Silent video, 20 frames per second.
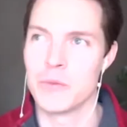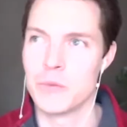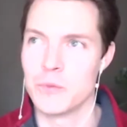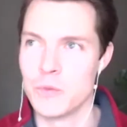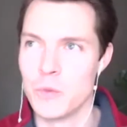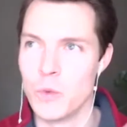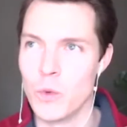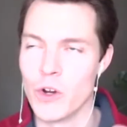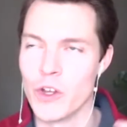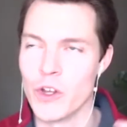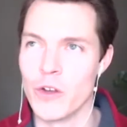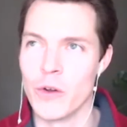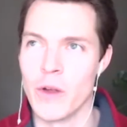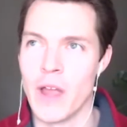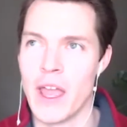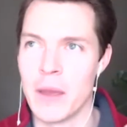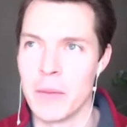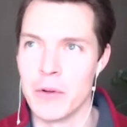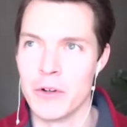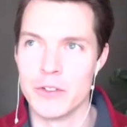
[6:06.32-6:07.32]
were you
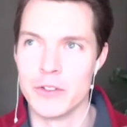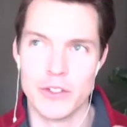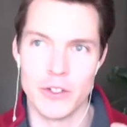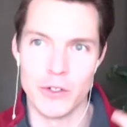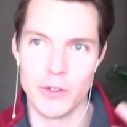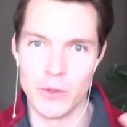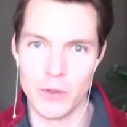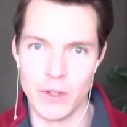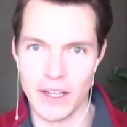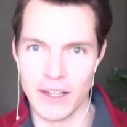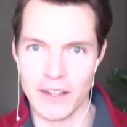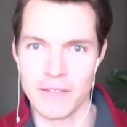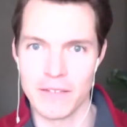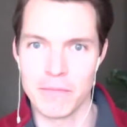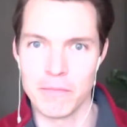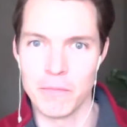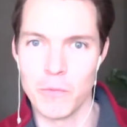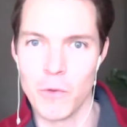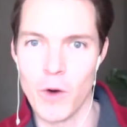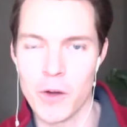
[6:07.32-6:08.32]
able to, like,
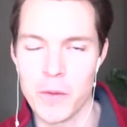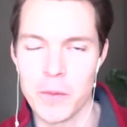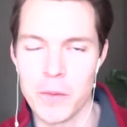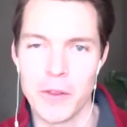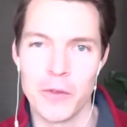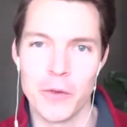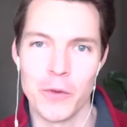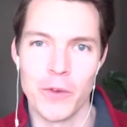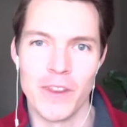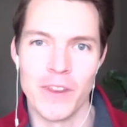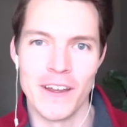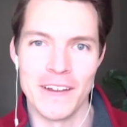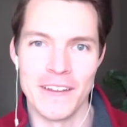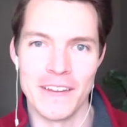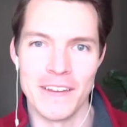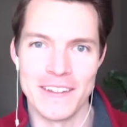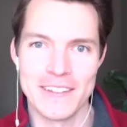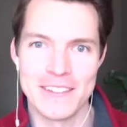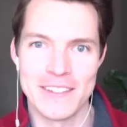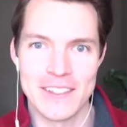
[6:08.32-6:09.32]
walk me through
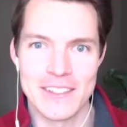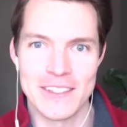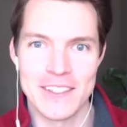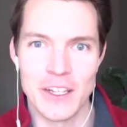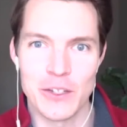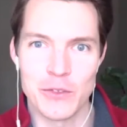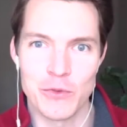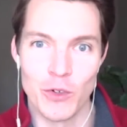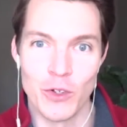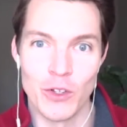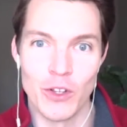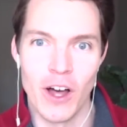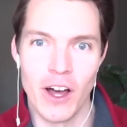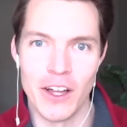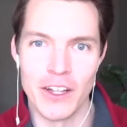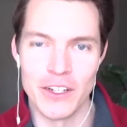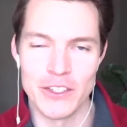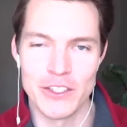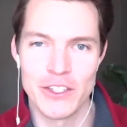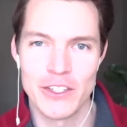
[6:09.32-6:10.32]
the successful
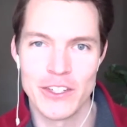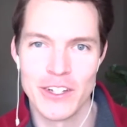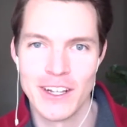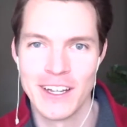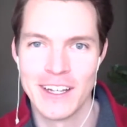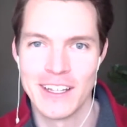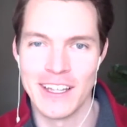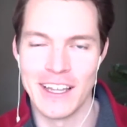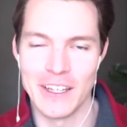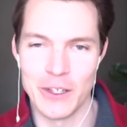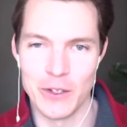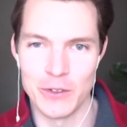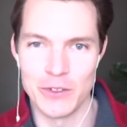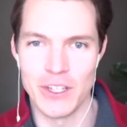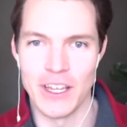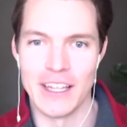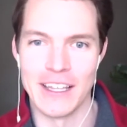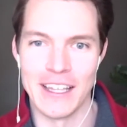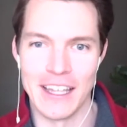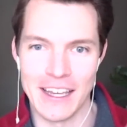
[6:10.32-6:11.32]
launch? Like you
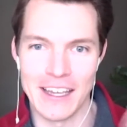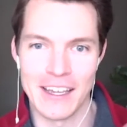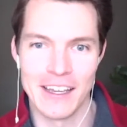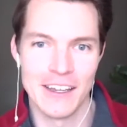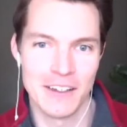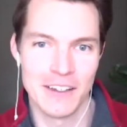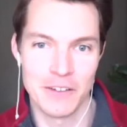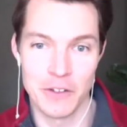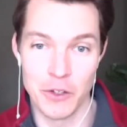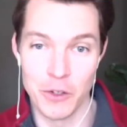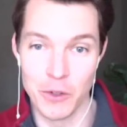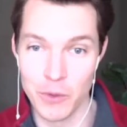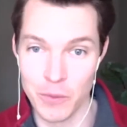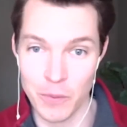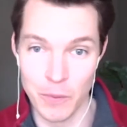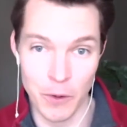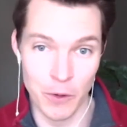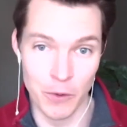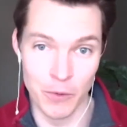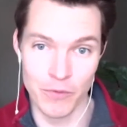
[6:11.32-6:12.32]
said, like
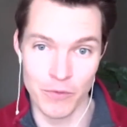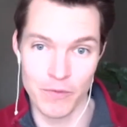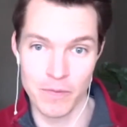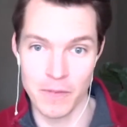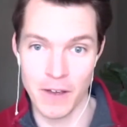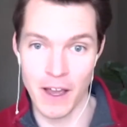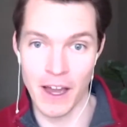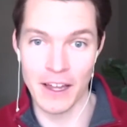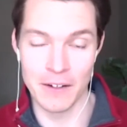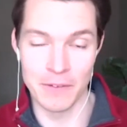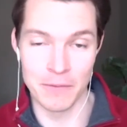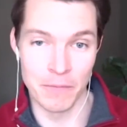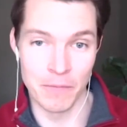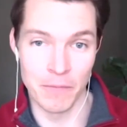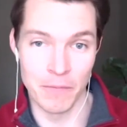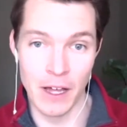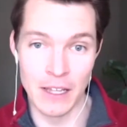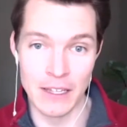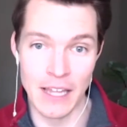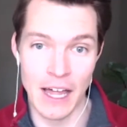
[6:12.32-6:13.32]
you've gotten
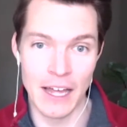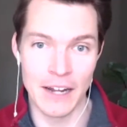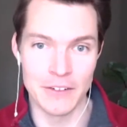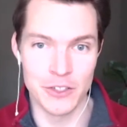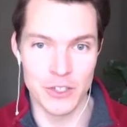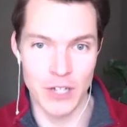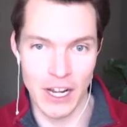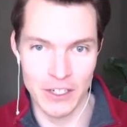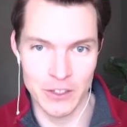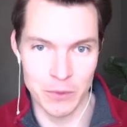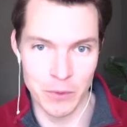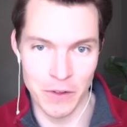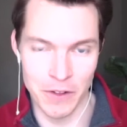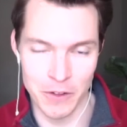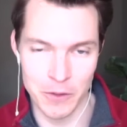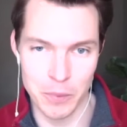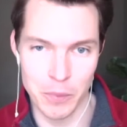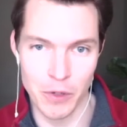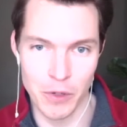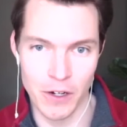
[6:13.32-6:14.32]
a lot of traction with
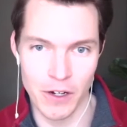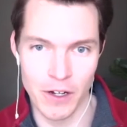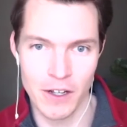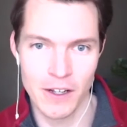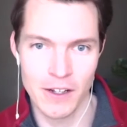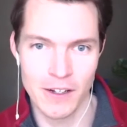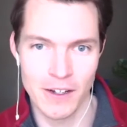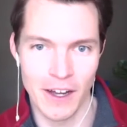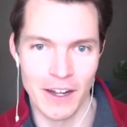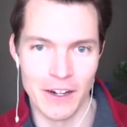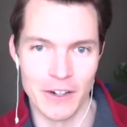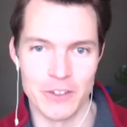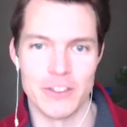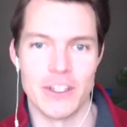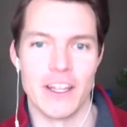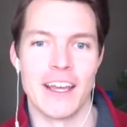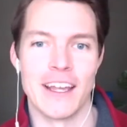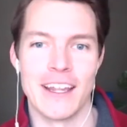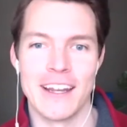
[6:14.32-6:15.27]
this book, I understand.